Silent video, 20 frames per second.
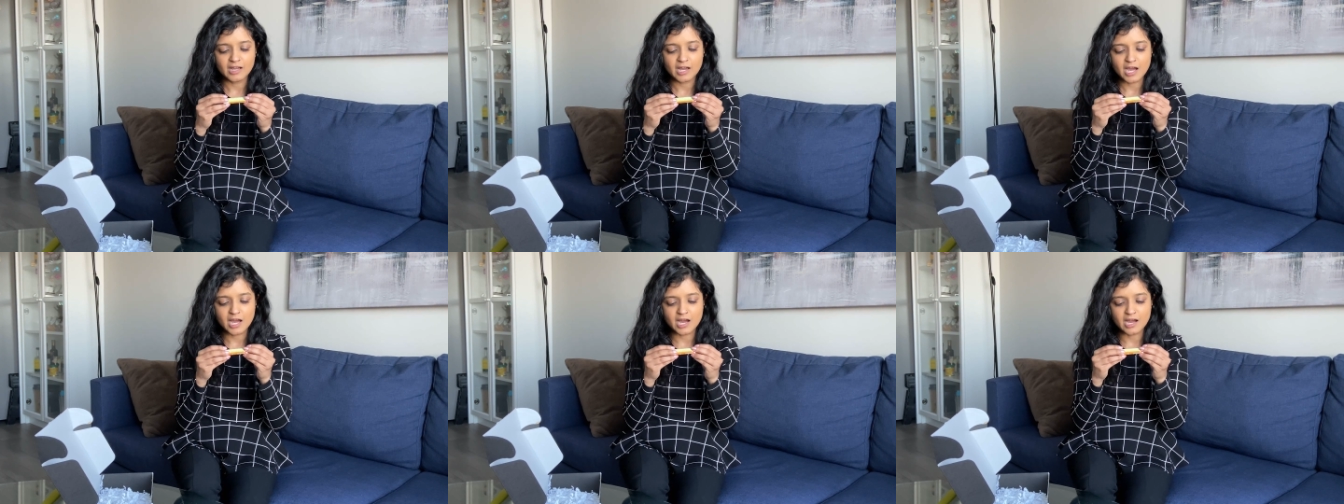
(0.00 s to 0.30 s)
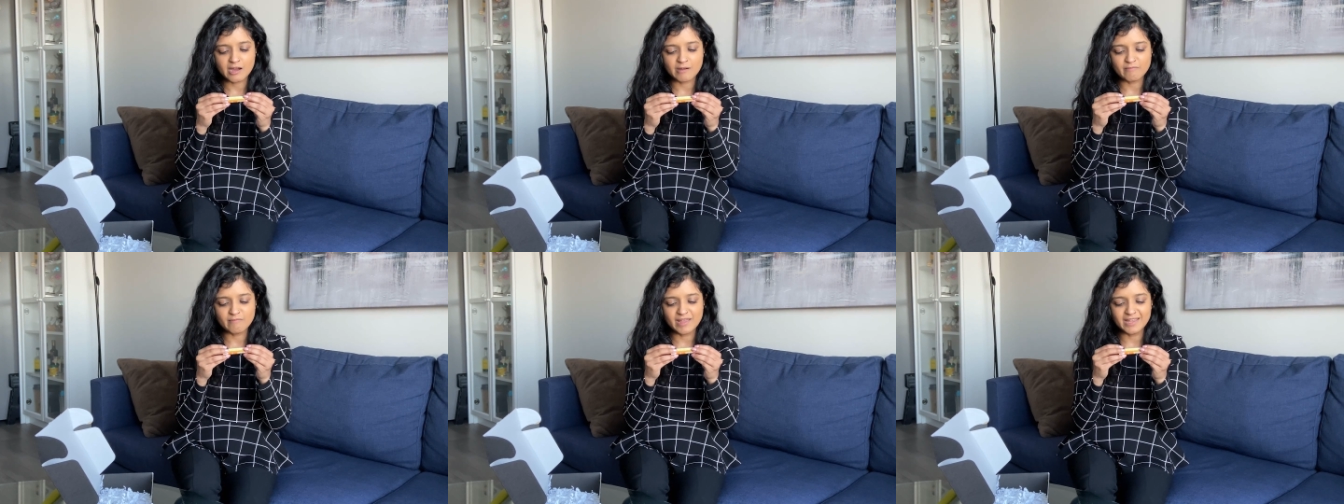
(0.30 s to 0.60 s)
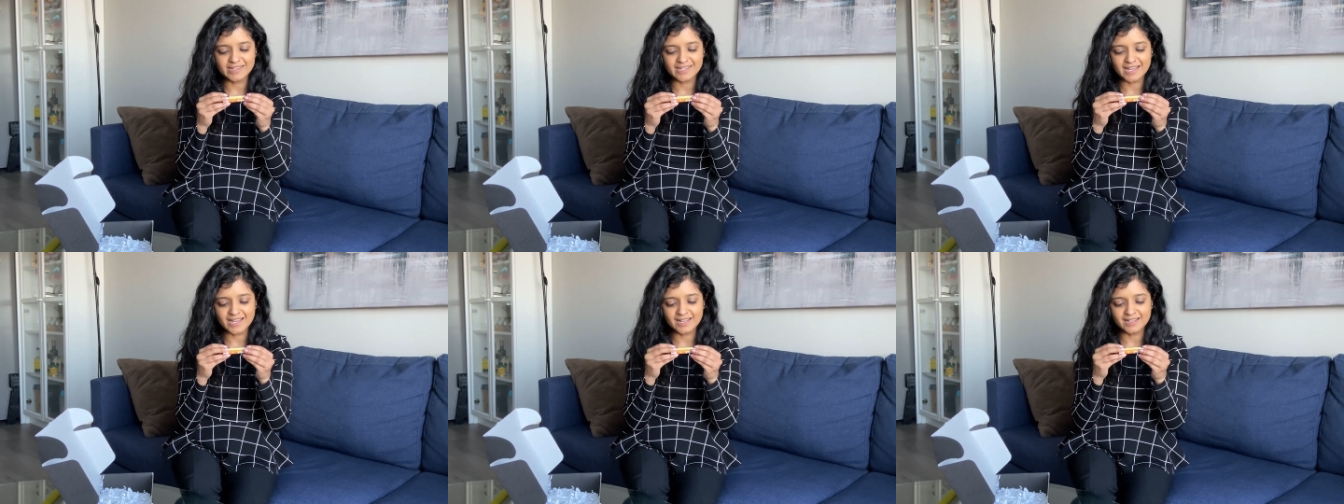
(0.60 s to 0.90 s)

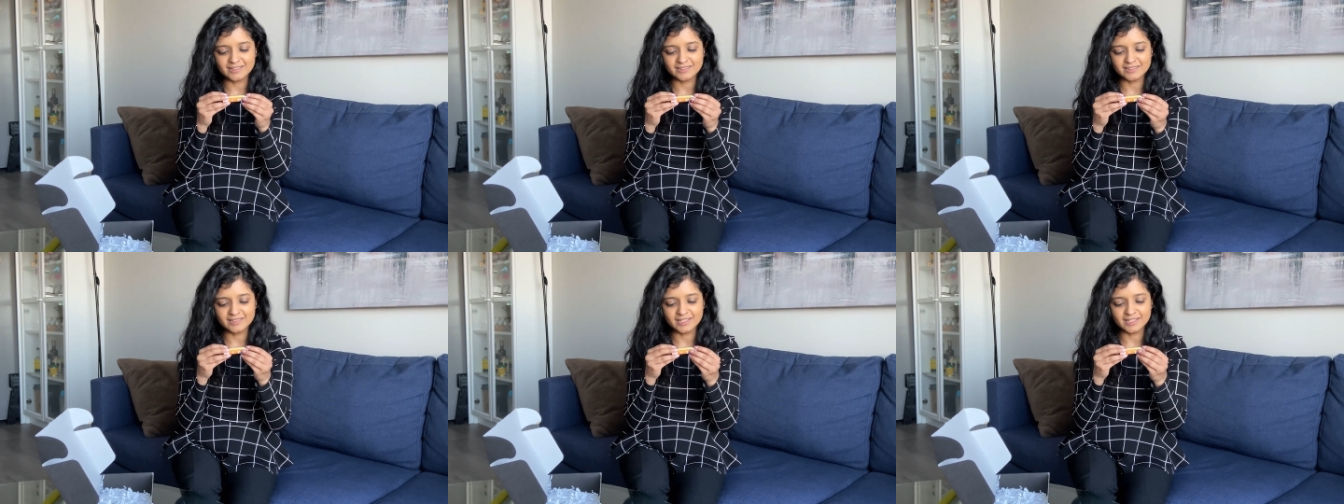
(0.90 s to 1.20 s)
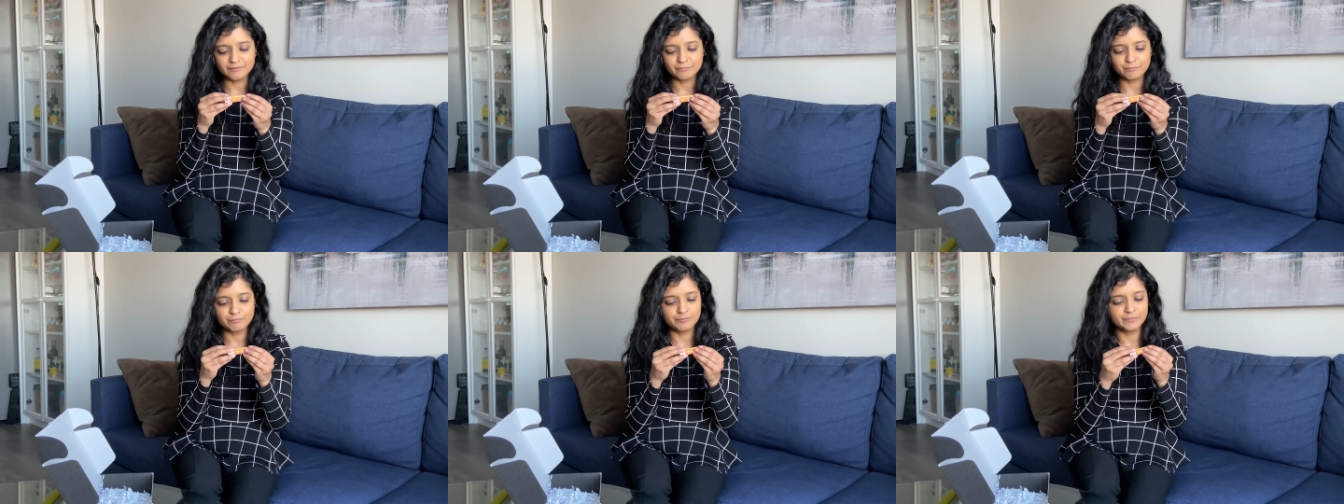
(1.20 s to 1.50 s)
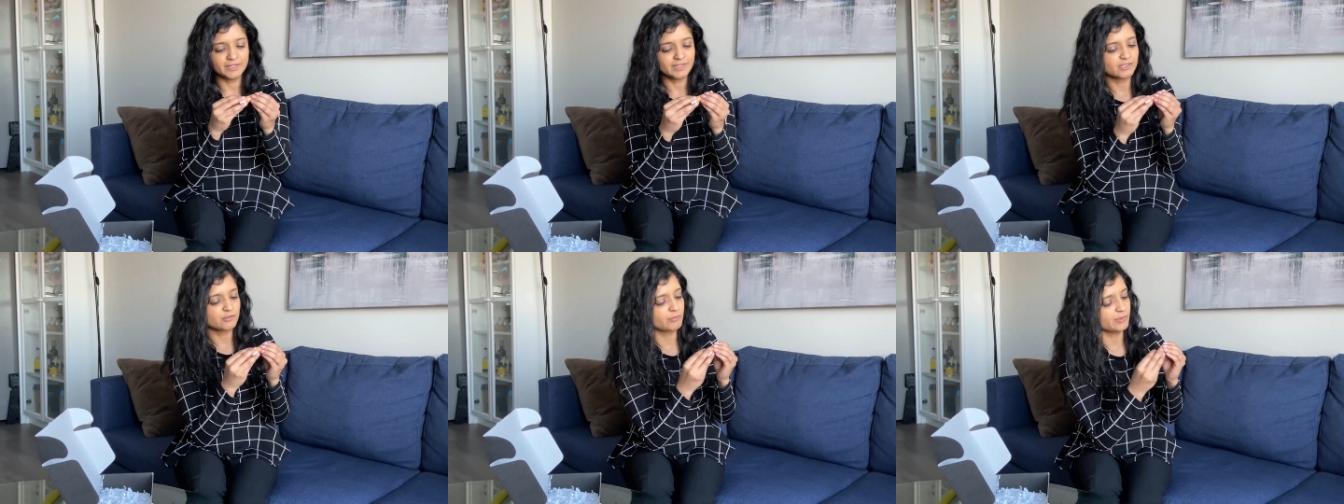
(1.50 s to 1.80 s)
Again,
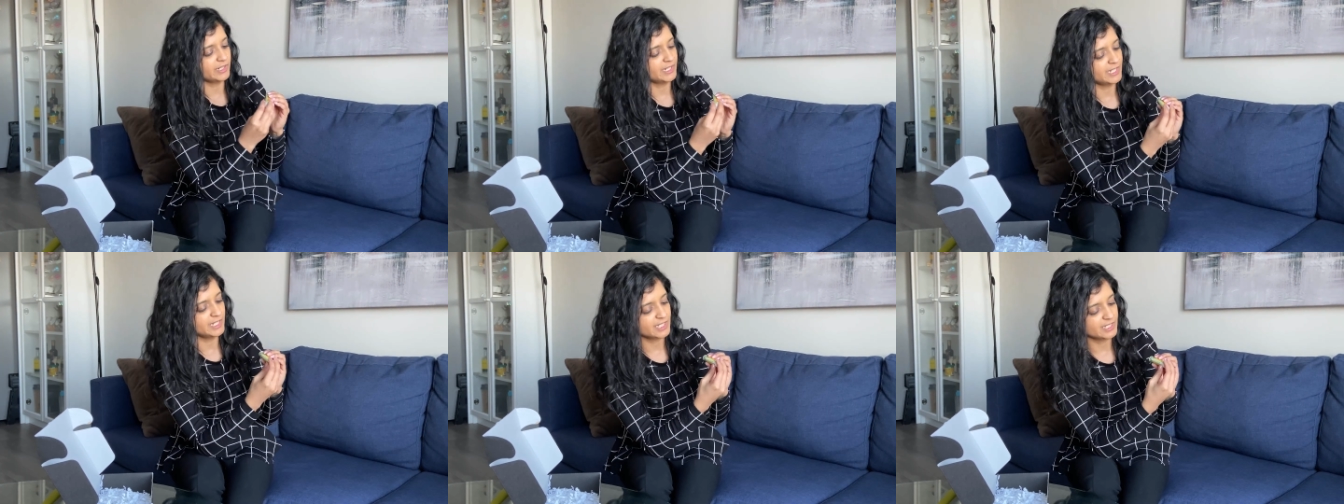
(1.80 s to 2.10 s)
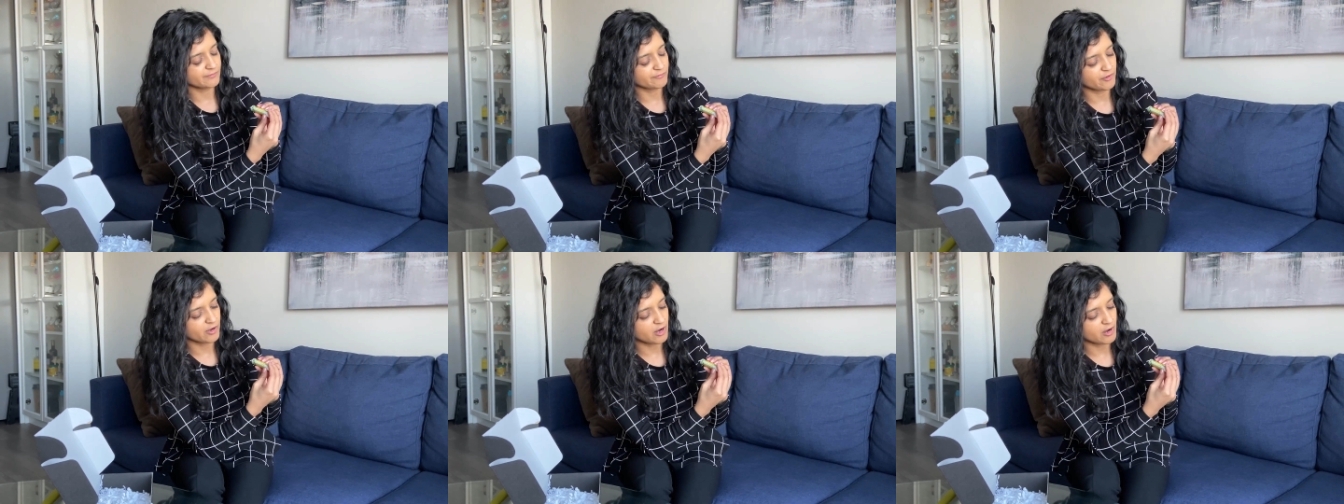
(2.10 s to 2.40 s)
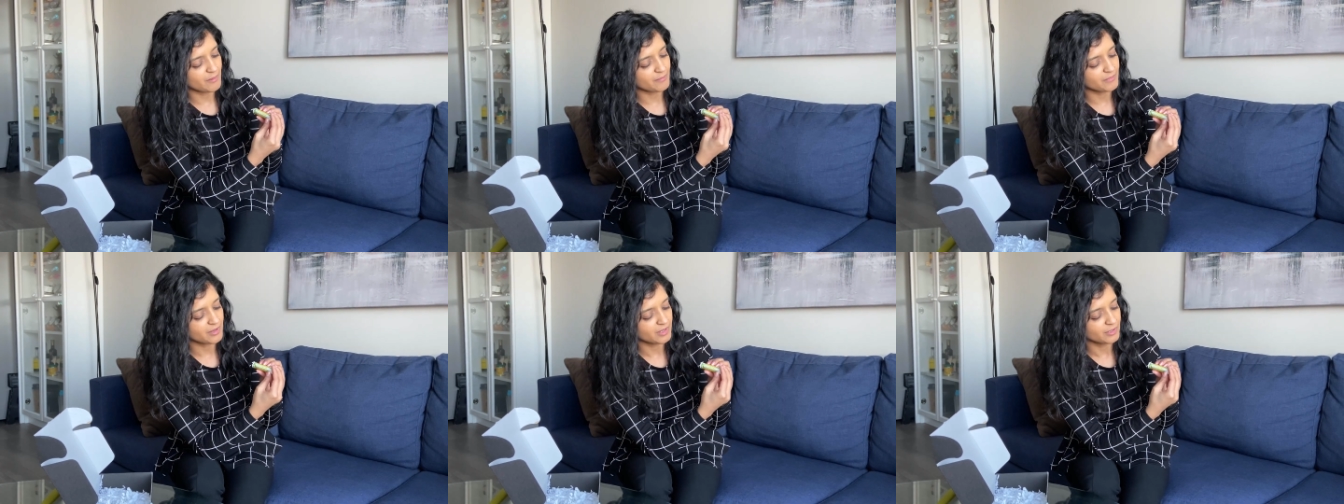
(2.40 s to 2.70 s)
this one is
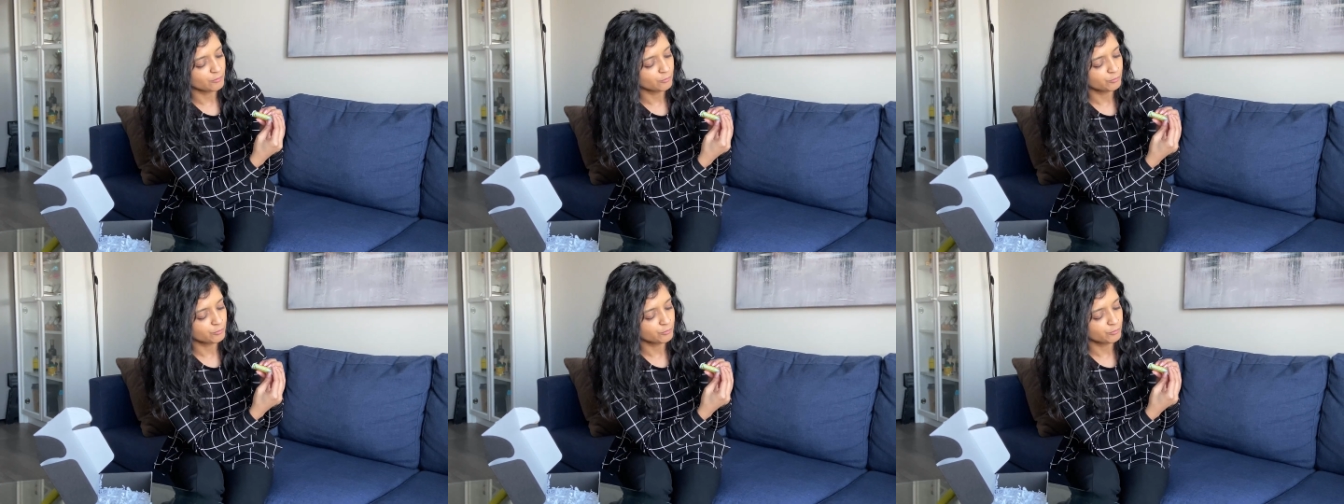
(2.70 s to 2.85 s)
from